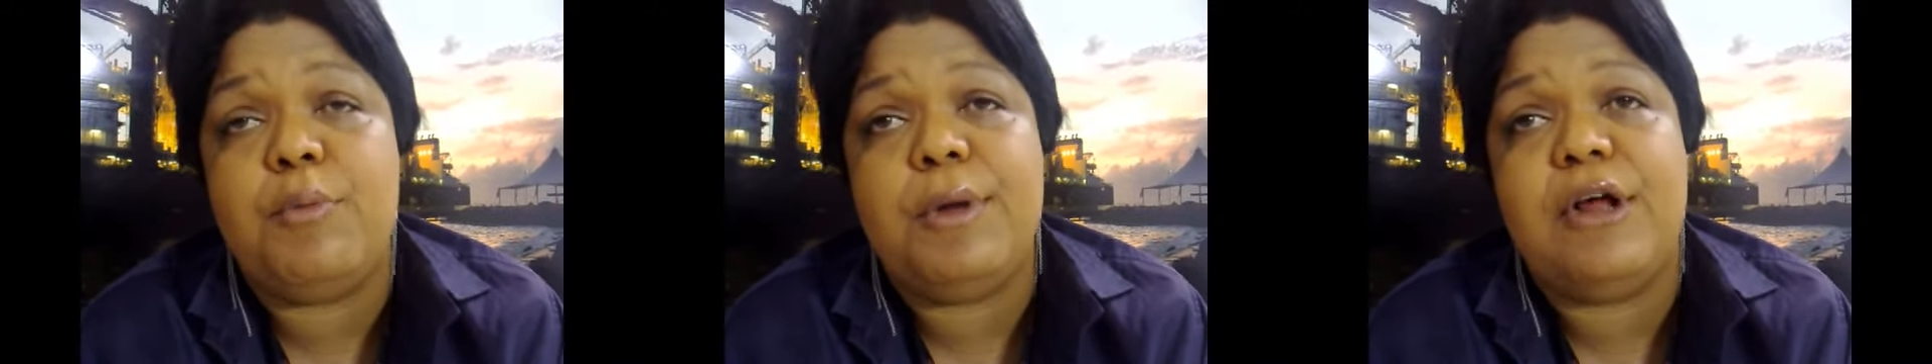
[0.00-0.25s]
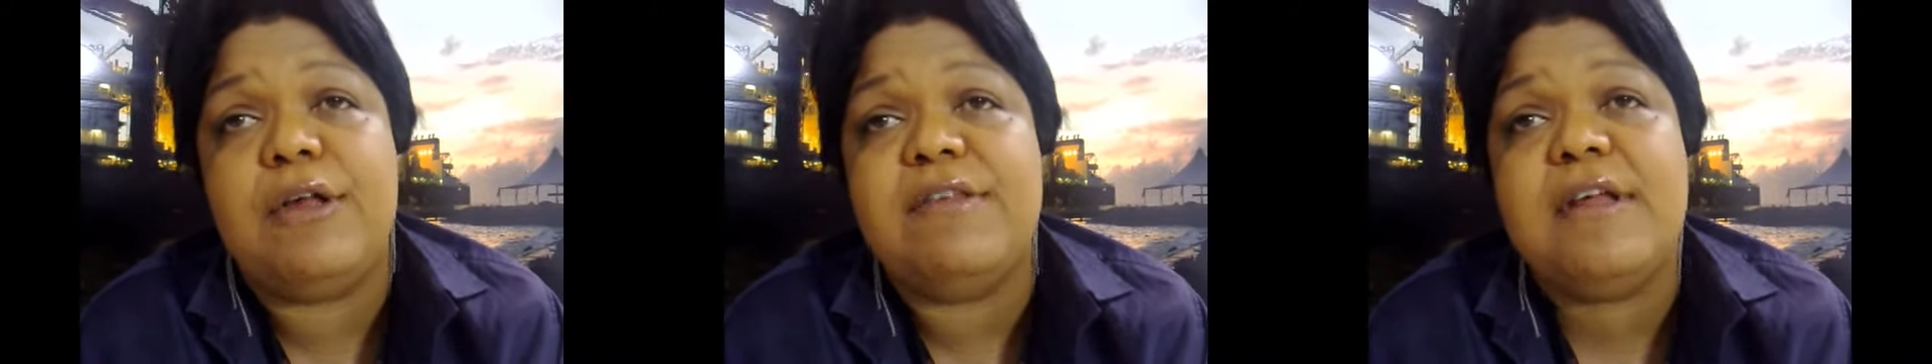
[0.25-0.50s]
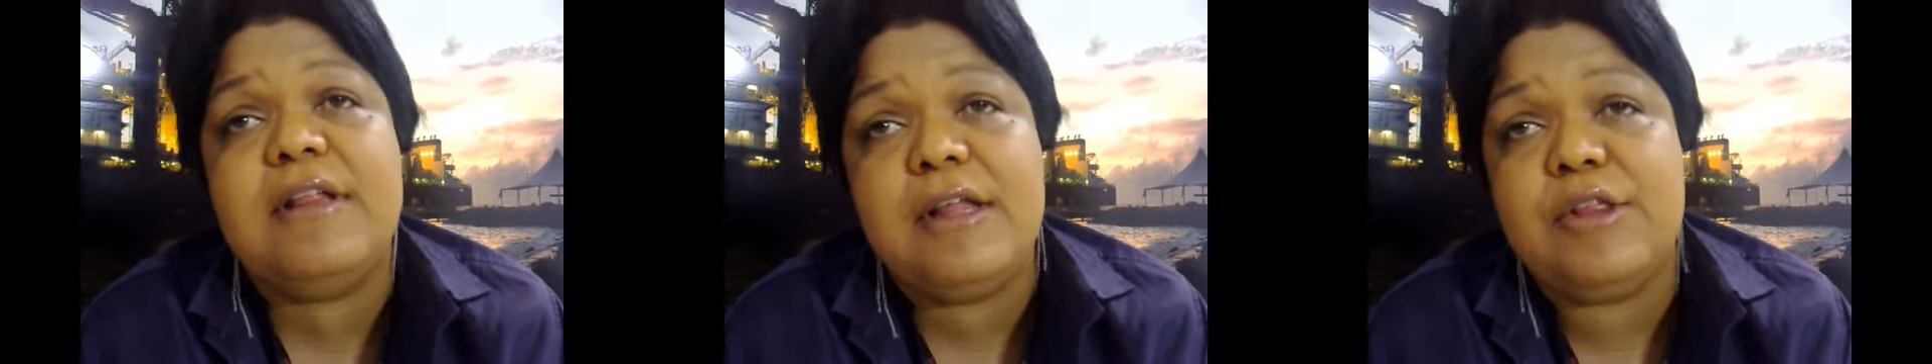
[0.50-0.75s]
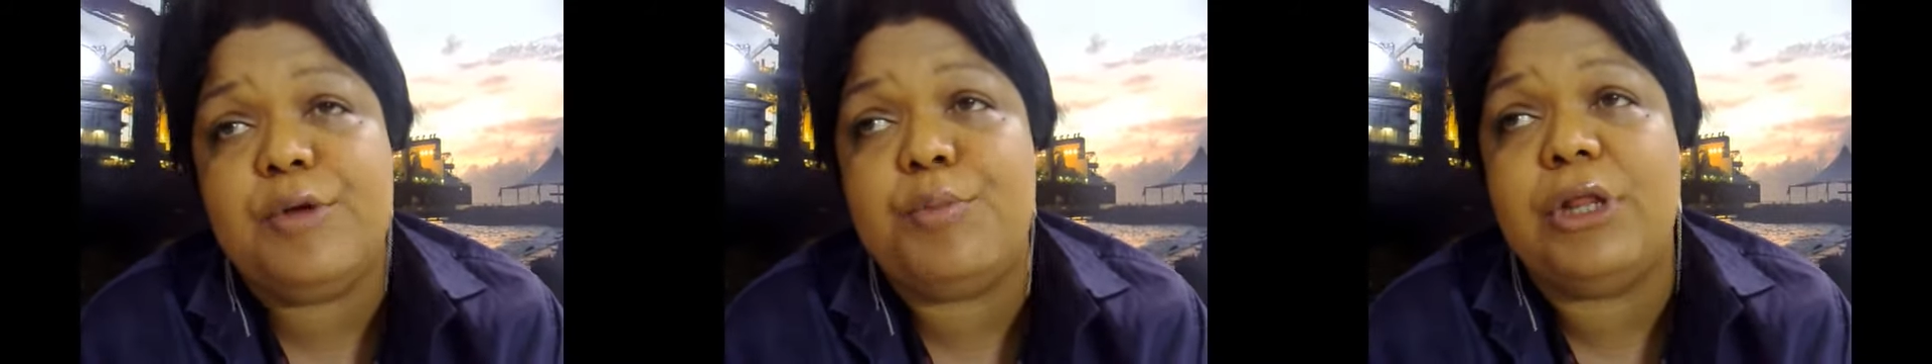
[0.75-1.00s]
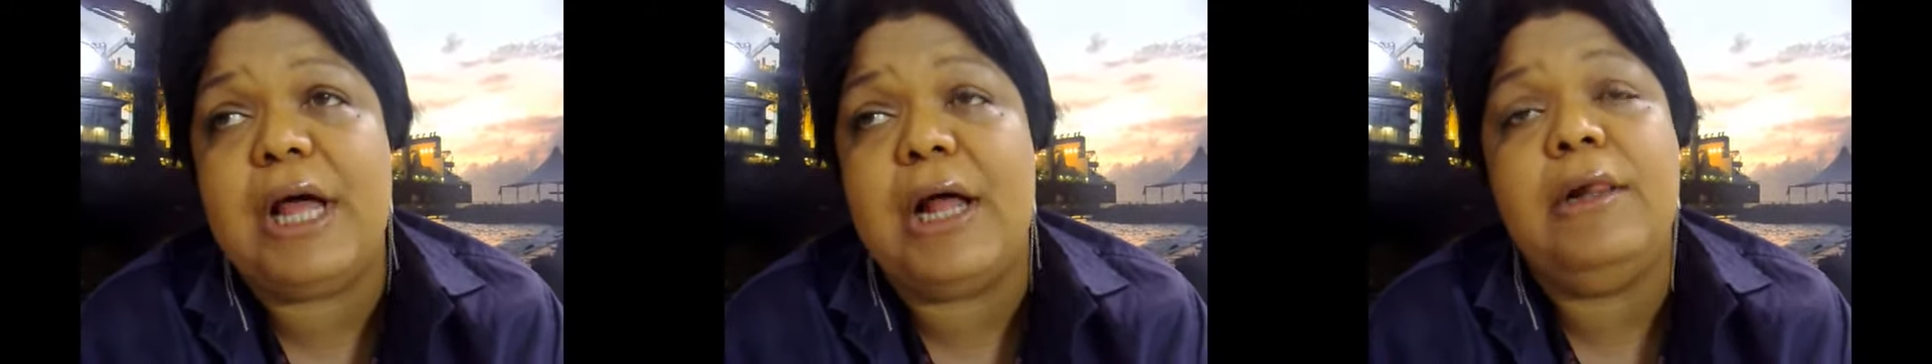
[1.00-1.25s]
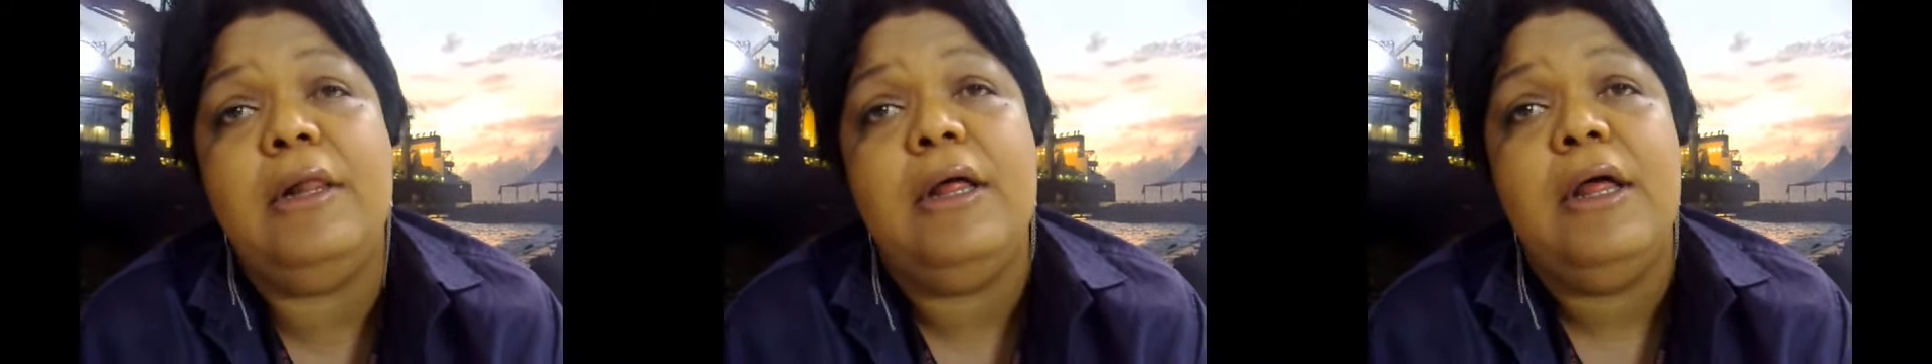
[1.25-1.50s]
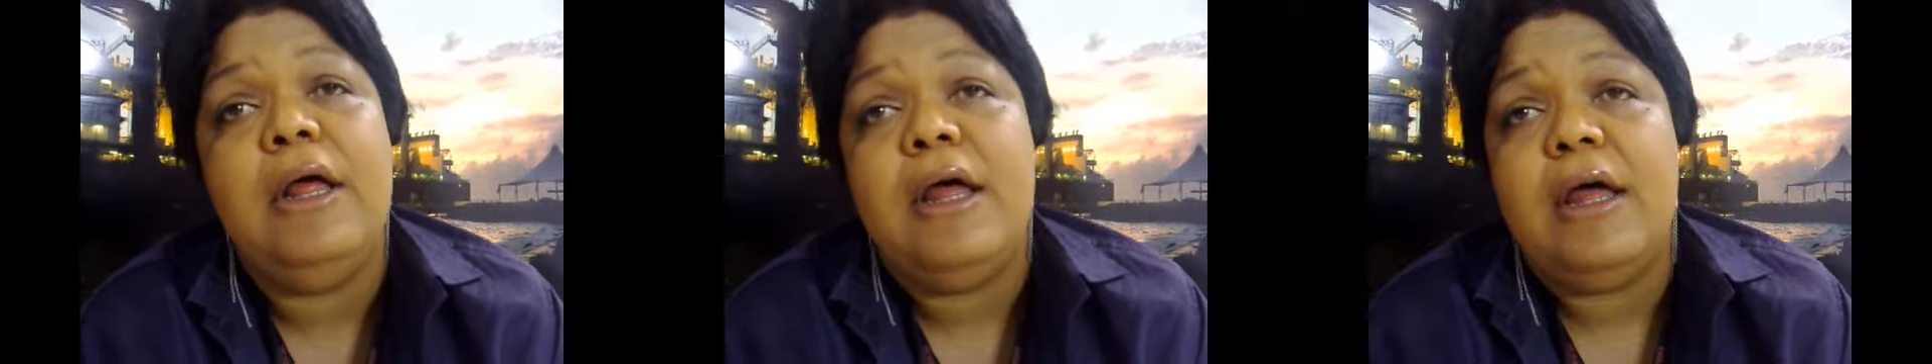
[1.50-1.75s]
here with us at Intermodal